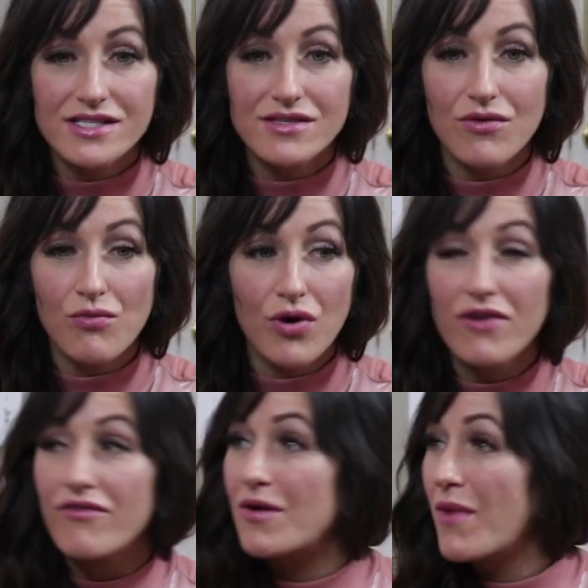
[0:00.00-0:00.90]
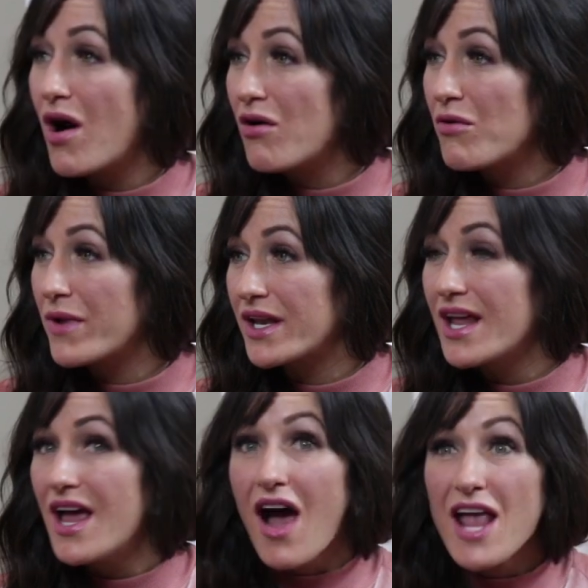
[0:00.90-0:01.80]
work from home and
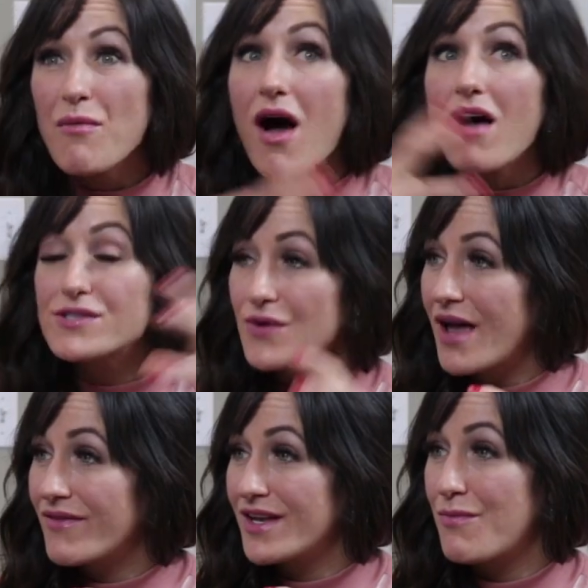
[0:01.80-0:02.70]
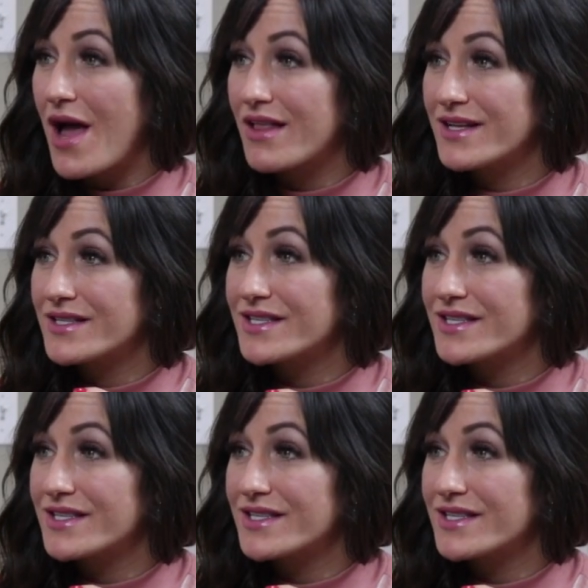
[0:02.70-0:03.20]
him also having to balance